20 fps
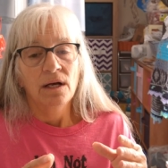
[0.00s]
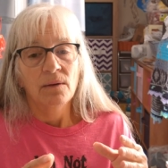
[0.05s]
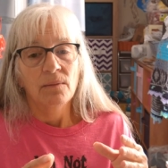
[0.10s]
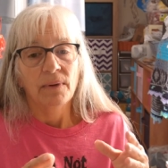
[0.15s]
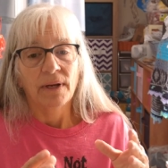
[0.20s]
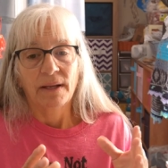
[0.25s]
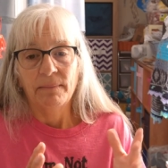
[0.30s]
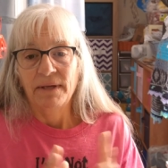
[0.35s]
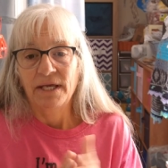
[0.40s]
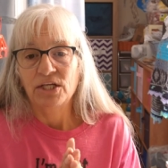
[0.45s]

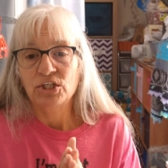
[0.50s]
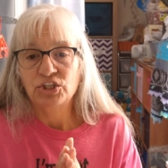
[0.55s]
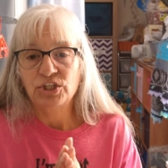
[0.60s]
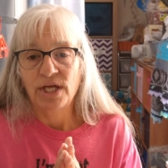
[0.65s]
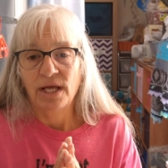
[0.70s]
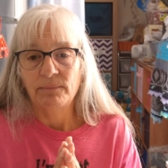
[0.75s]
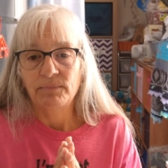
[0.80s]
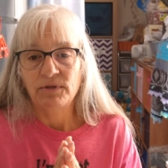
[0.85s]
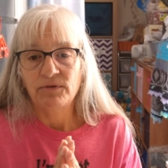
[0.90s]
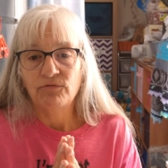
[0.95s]
But I managed
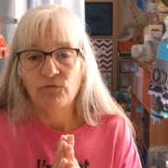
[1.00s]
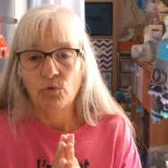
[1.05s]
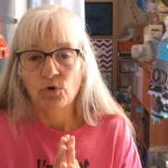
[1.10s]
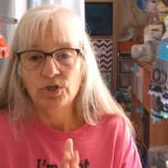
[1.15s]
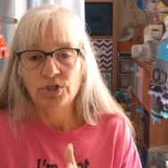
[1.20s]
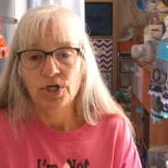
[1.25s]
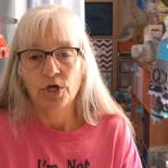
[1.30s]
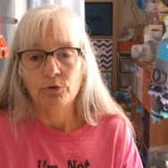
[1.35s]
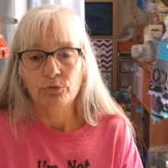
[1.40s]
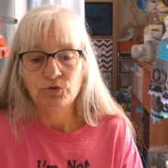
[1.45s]
to empty 4
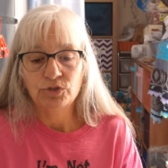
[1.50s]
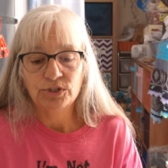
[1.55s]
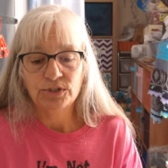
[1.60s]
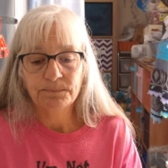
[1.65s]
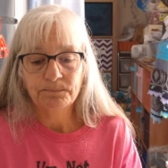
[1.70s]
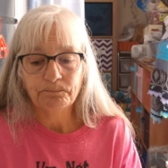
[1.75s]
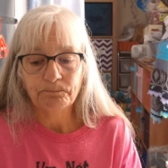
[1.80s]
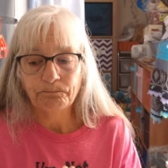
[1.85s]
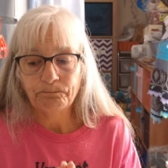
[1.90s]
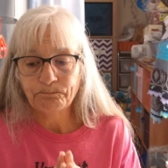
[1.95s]
totes.
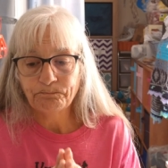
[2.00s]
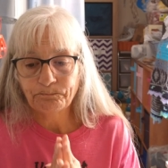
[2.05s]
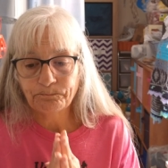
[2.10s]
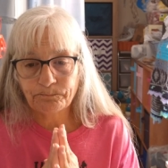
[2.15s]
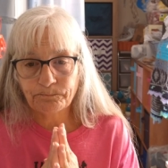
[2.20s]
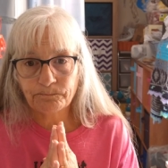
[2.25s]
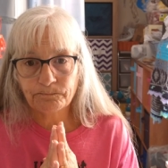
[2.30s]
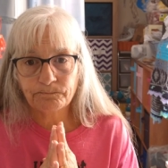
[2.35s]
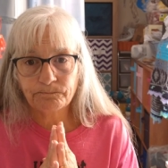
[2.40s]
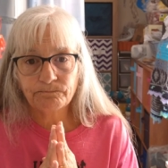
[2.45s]

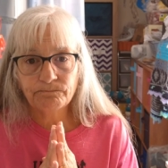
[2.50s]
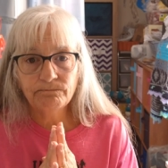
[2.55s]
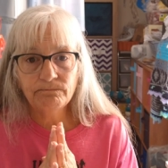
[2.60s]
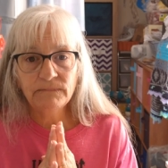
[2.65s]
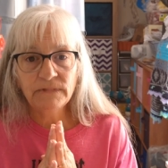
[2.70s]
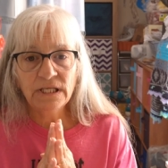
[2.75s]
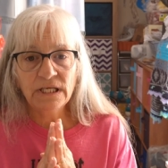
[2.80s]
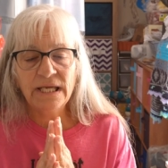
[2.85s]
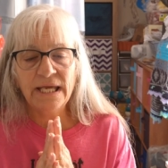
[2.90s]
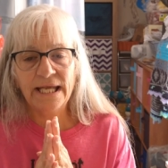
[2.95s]

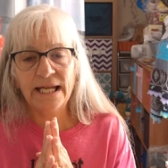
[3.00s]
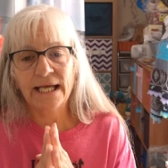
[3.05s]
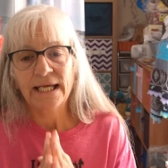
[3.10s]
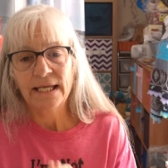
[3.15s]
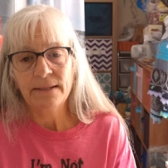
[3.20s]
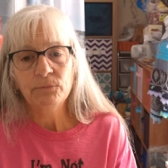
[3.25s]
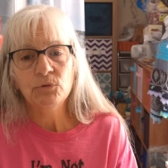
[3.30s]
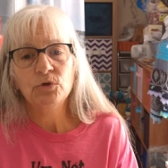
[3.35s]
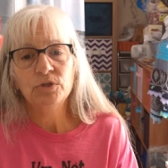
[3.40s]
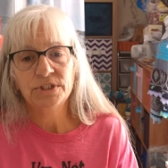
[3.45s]
And I
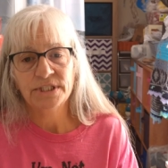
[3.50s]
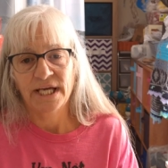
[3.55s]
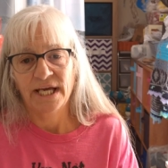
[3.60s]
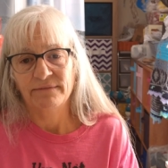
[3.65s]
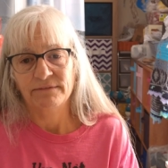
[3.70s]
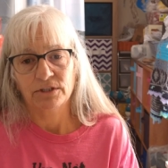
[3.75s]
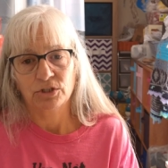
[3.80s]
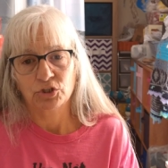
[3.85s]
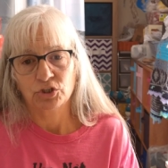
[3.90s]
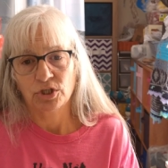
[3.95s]
am going to
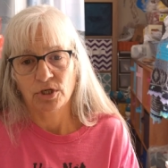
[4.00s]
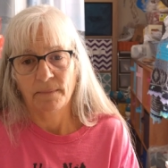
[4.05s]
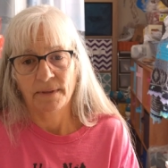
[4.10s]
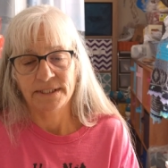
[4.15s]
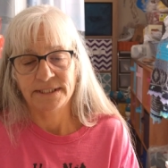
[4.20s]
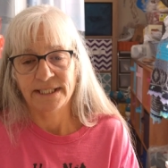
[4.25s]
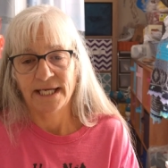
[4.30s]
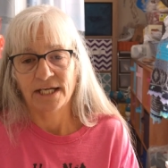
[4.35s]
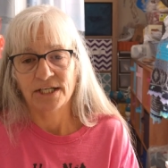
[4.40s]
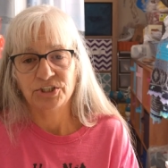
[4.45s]
have another shot my
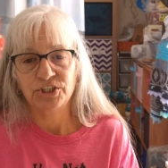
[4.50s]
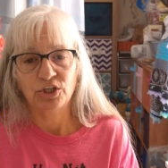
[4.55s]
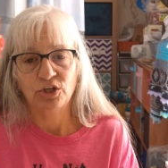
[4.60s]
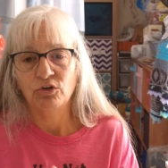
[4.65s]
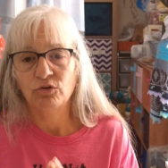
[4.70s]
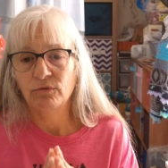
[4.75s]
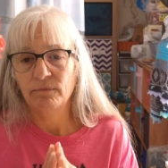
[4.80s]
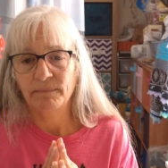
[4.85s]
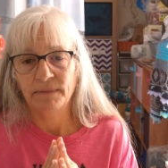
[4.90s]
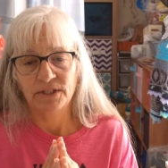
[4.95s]
stash
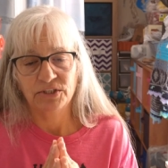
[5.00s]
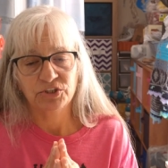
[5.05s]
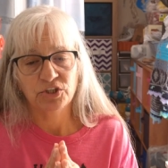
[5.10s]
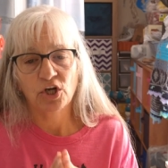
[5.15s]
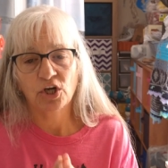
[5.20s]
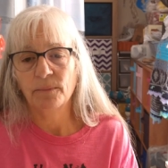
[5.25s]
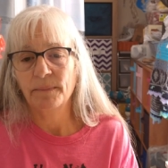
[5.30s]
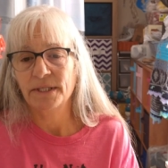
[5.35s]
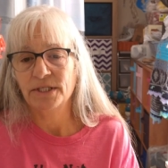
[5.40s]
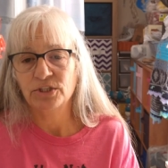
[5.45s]
sale, but it's
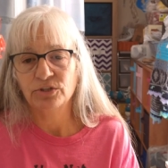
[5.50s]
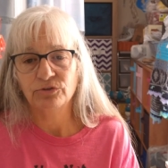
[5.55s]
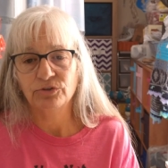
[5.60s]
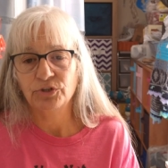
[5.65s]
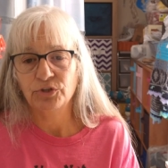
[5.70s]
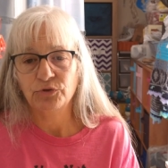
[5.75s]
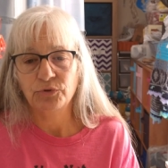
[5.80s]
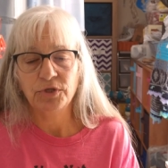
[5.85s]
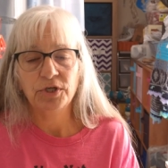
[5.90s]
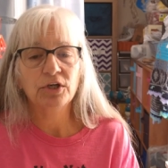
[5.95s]
not going to be till the
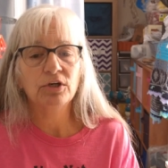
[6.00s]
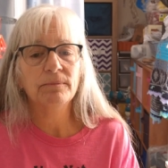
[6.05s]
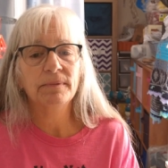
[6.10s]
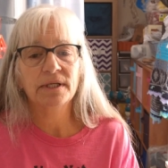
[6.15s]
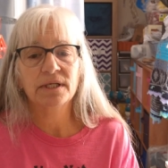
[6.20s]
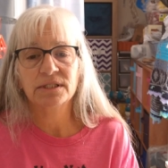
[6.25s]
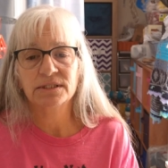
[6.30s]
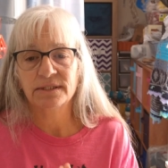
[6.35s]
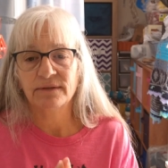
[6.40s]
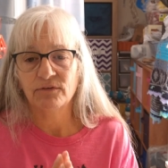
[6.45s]
new year
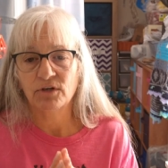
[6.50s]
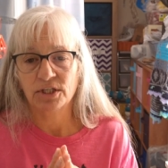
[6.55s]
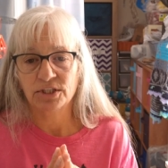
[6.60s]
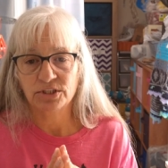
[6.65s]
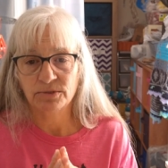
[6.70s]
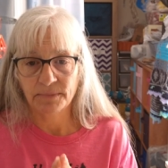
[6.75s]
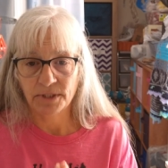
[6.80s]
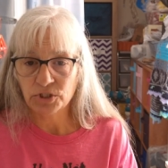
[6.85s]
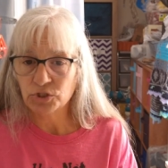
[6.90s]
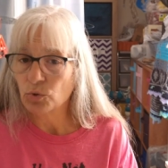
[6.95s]
because I've got
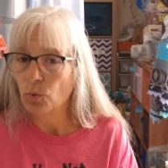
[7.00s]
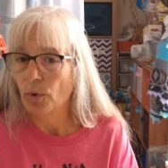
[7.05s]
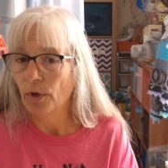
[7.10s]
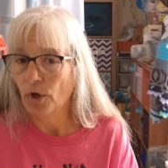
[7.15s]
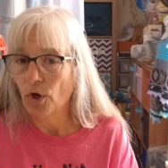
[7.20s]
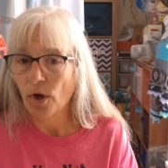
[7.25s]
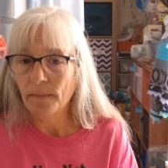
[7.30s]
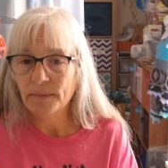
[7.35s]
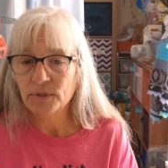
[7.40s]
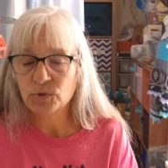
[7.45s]
so much
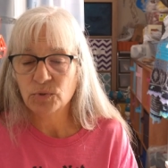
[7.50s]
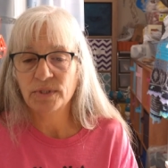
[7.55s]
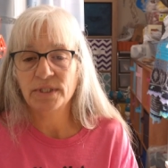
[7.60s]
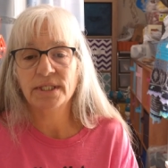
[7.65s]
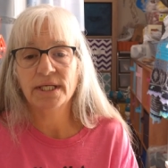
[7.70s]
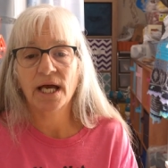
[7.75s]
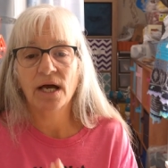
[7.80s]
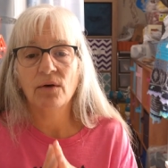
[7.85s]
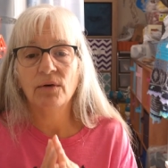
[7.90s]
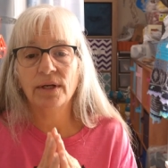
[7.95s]
going on between
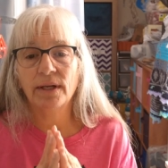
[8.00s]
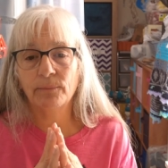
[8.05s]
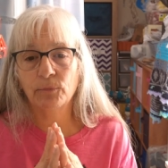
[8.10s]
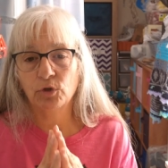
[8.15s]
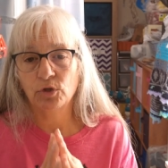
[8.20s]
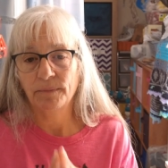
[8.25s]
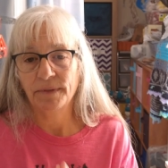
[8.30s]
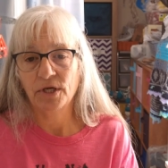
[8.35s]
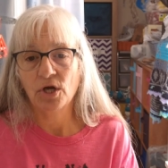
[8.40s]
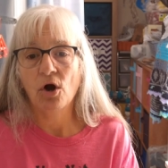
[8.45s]
now and I'm
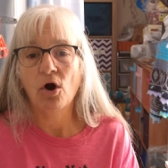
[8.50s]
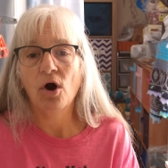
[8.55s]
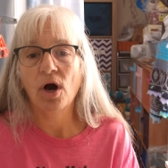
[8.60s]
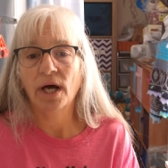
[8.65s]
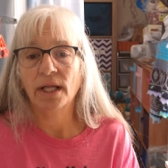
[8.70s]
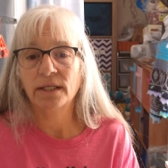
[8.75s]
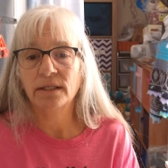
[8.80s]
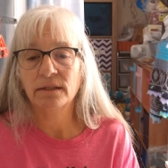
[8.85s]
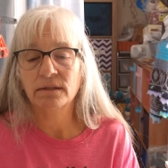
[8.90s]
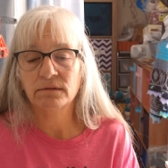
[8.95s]
going to be
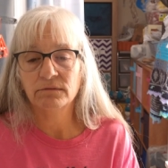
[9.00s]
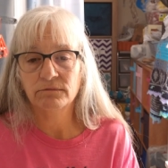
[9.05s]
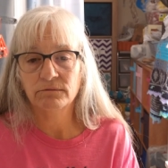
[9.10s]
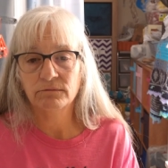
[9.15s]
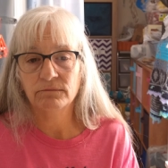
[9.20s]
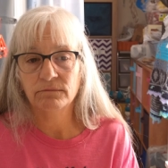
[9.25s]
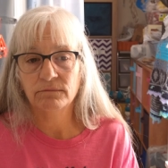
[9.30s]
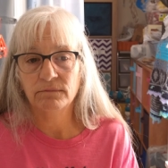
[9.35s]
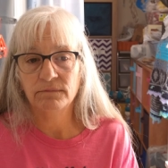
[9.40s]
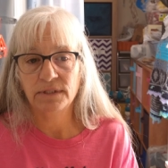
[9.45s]
gone
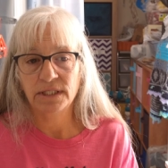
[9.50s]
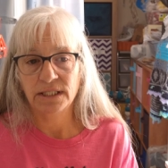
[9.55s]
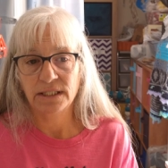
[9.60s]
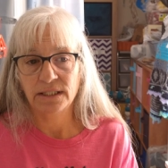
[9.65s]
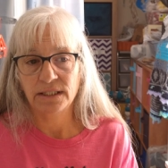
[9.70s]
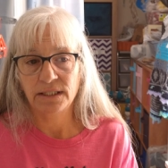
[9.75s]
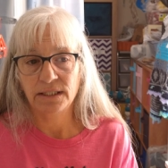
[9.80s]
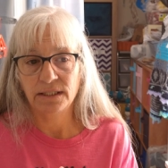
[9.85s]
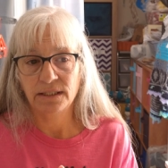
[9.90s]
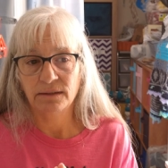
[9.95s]

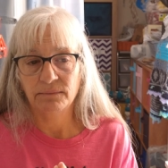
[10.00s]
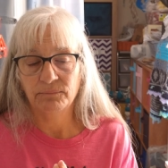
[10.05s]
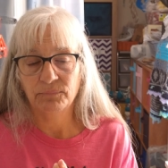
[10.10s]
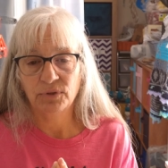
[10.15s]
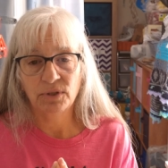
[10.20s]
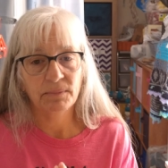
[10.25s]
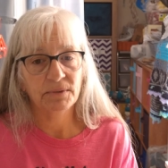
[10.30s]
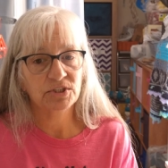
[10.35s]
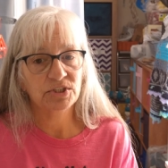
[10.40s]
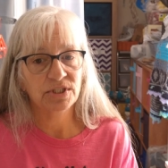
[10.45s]

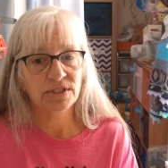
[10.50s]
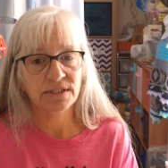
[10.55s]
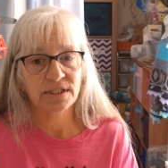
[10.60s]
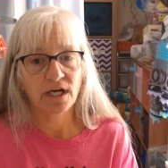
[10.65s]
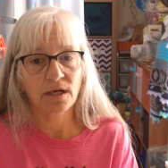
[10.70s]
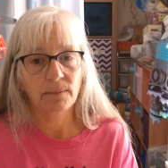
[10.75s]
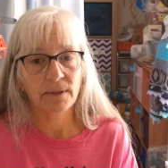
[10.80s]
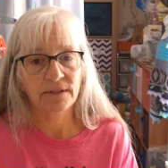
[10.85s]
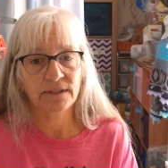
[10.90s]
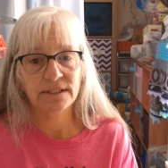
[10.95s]
pretty much the
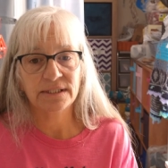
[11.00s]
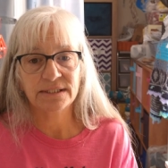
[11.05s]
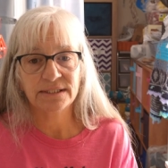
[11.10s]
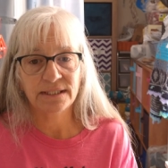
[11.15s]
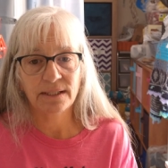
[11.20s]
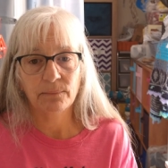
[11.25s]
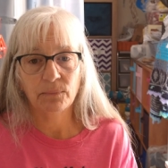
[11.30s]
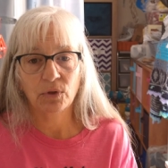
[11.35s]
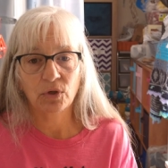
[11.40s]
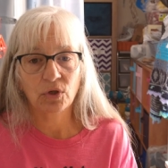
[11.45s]
entire month of
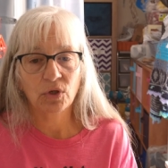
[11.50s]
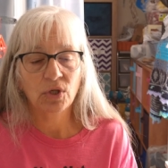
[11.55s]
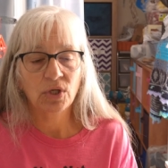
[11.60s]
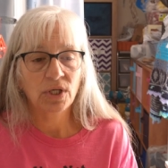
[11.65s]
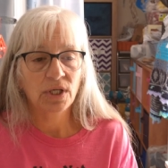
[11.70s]
December.